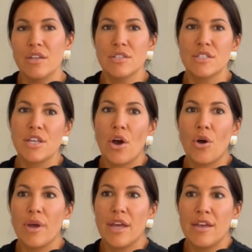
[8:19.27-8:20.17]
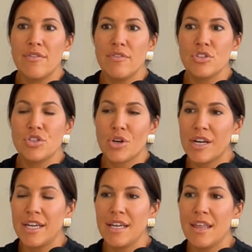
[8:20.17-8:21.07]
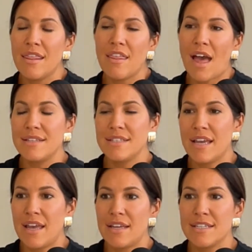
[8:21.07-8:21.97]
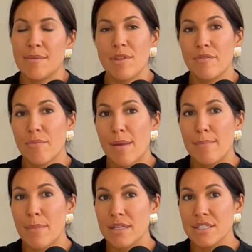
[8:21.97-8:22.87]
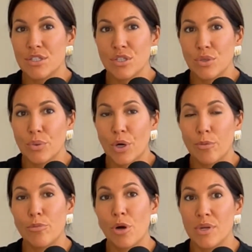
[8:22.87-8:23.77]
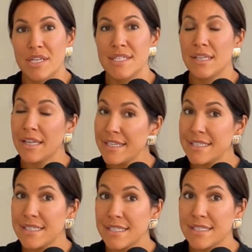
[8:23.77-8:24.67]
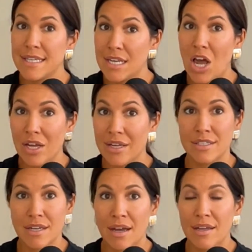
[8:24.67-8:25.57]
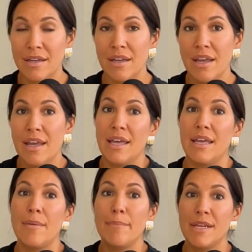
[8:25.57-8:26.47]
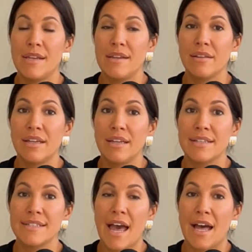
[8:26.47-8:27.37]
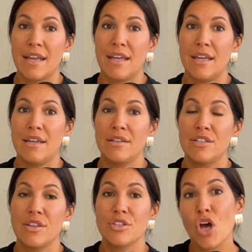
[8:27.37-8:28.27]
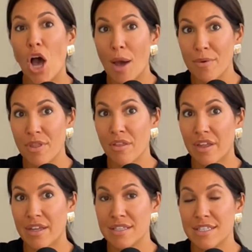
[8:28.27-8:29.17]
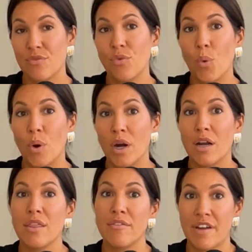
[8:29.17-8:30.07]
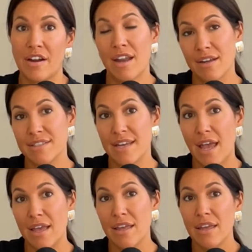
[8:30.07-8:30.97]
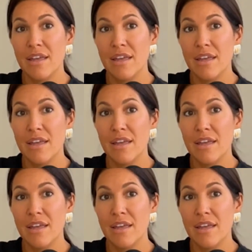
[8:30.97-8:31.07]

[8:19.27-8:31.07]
So if during that day, something from my must do or bonus list did not get done, it immediately gets added to the top of the list for the very next day.